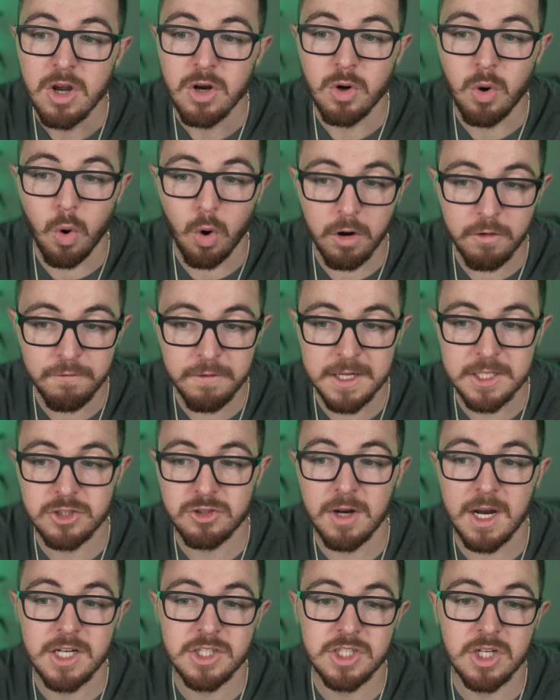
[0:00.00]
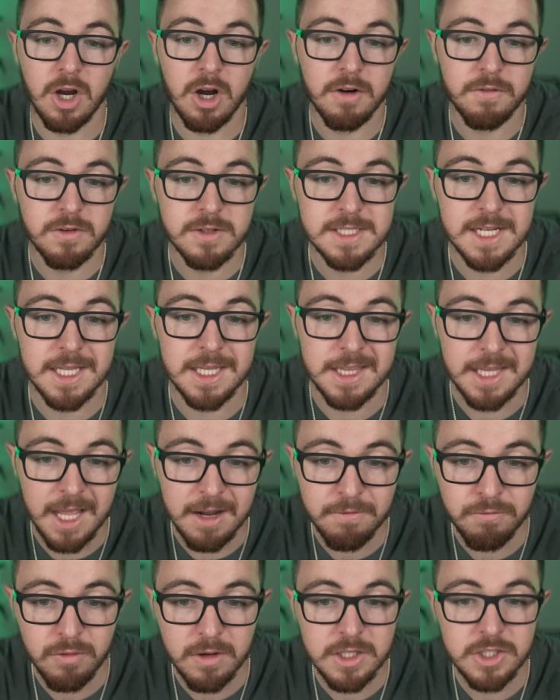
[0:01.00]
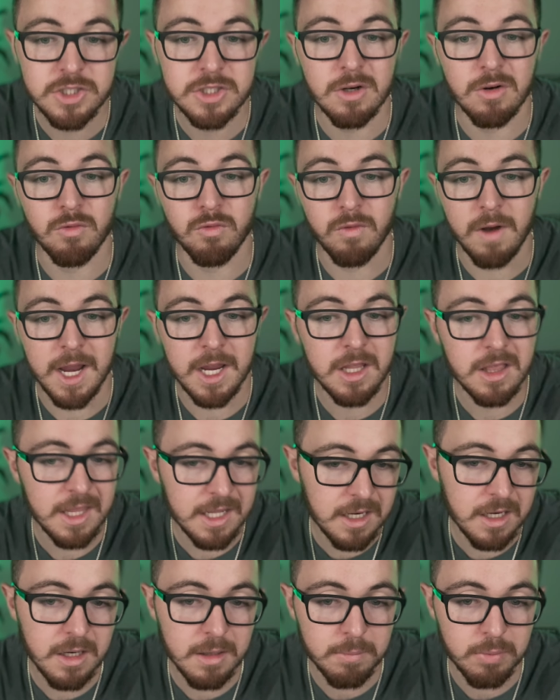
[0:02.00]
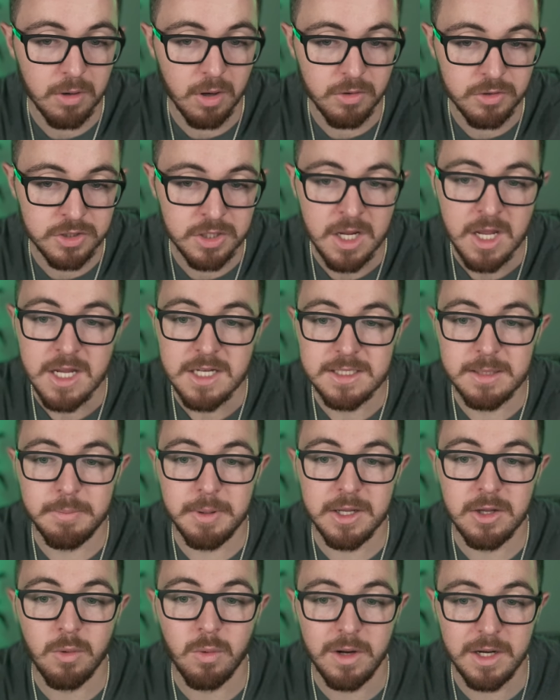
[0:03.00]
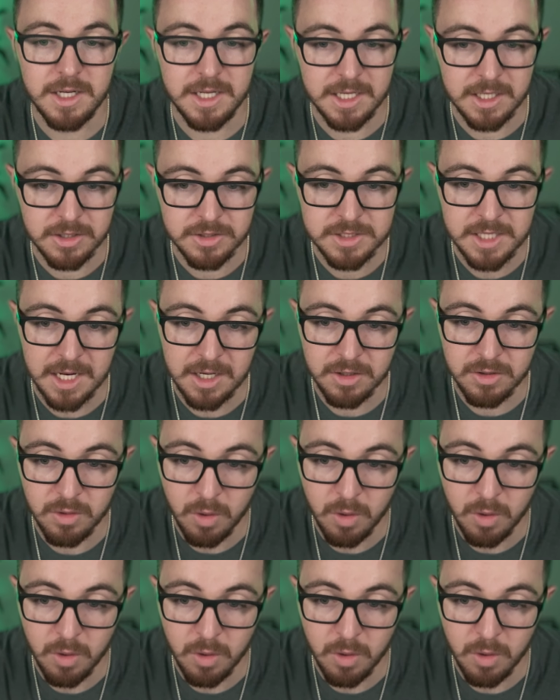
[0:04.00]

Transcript: CoreFi strategy offers a leveraged, regulated approach to Bitcoin yield and